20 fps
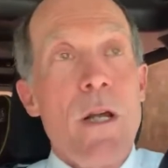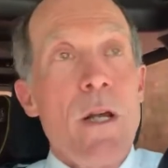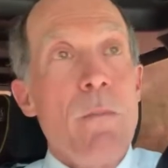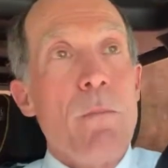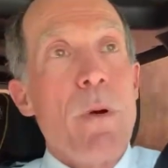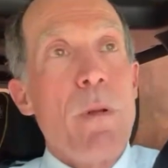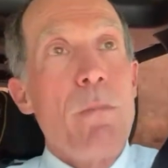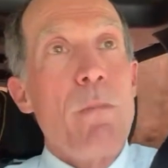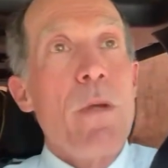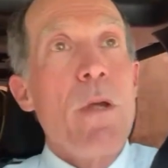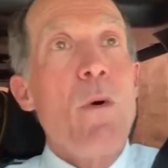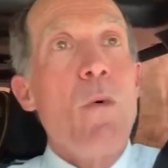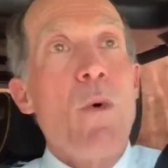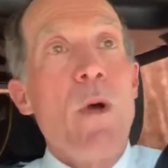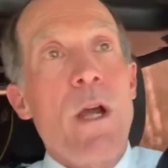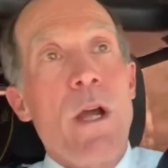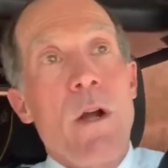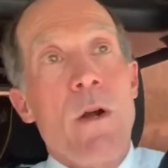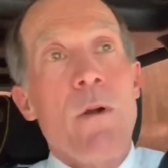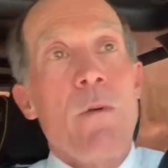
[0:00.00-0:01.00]
But be
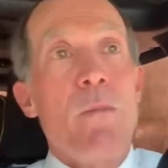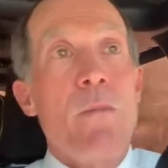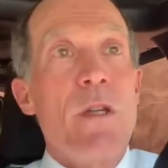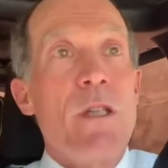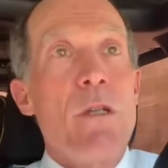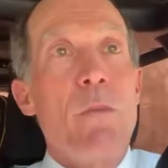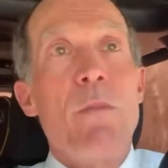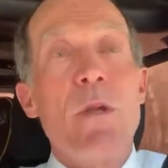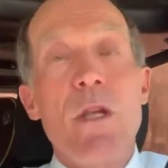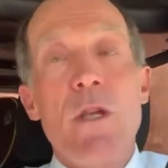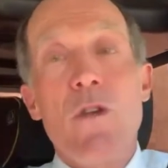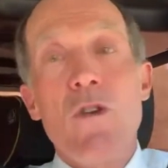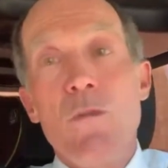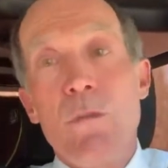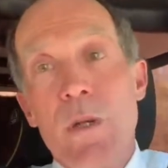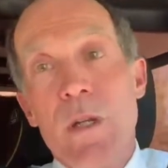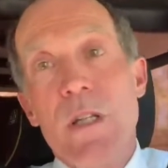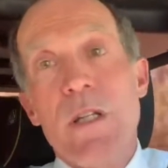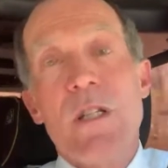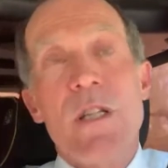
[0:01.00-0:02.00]
aware that to be
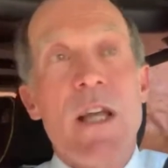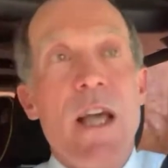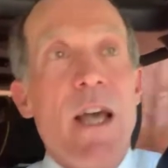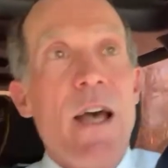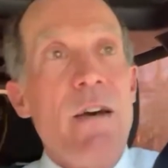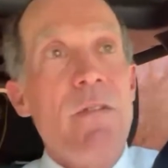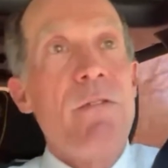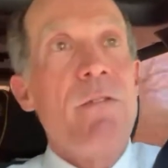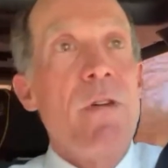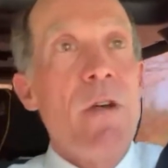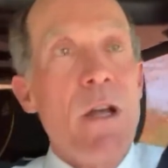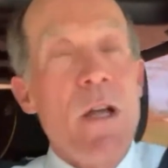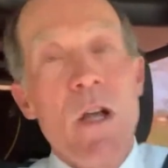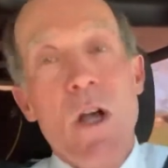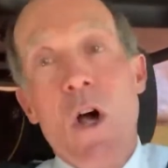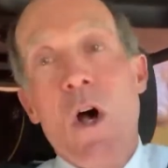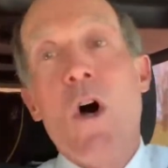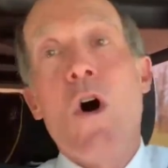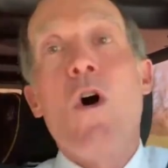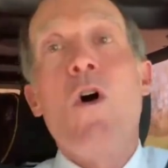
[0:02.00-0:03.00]
human is to have
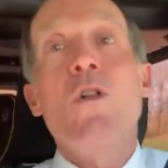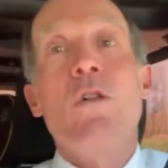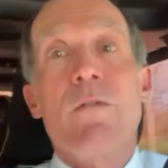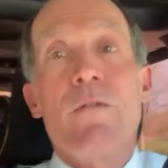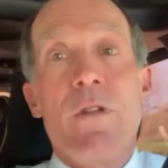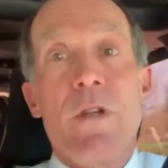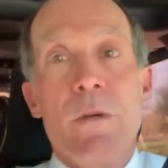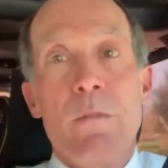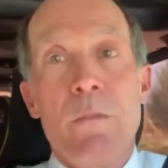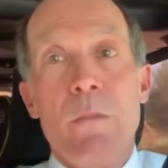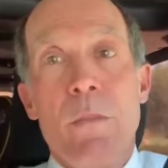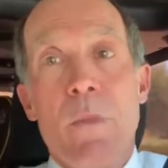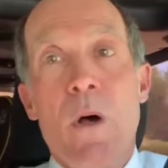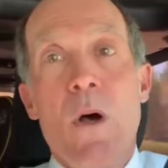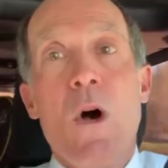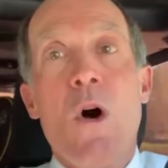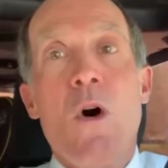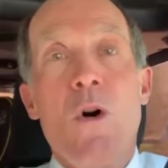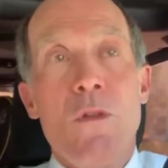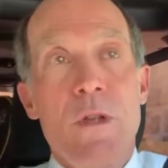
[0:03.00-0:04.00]
all of them
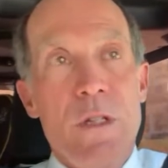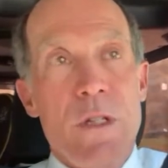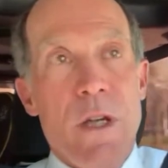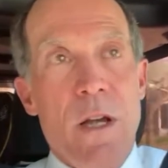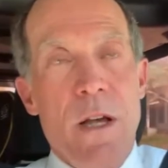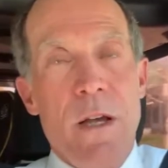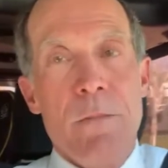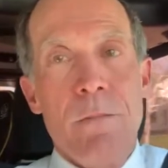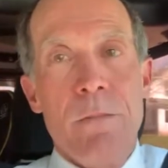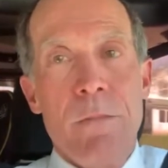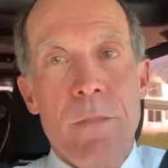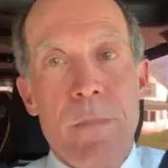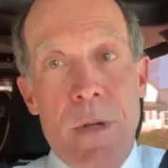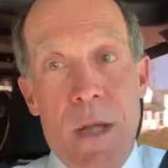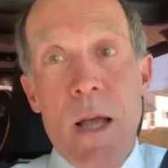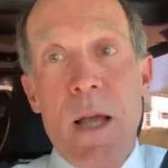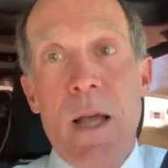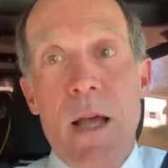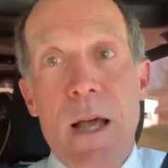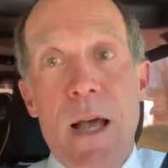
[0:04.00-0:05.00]
all the time.
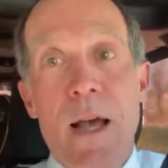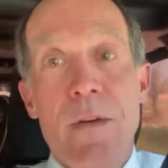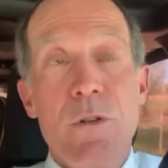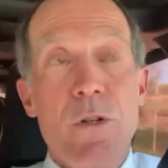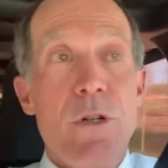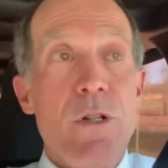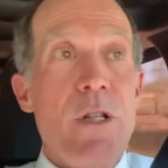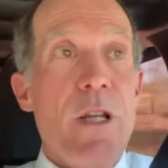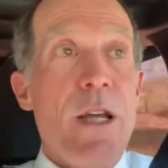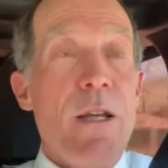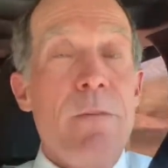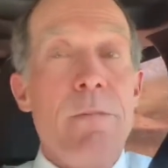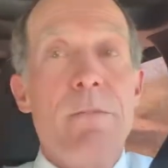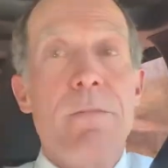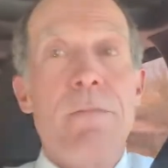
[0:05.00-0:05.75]
Have a good day.